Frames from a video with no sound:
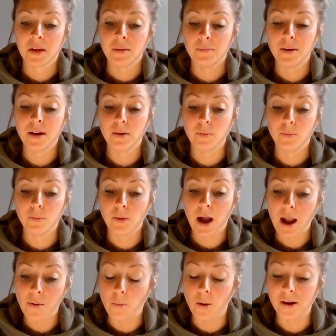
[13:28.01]
But
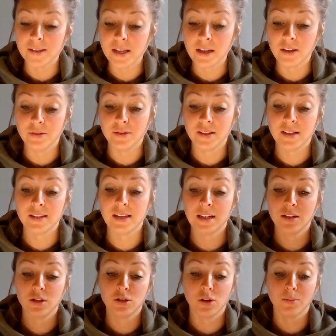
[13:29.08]
I wasn't used to seeing
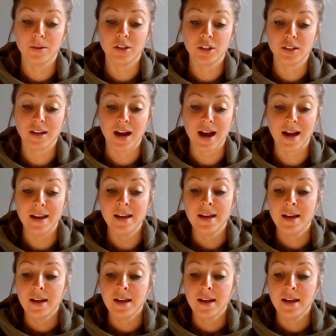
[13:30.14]
so much sky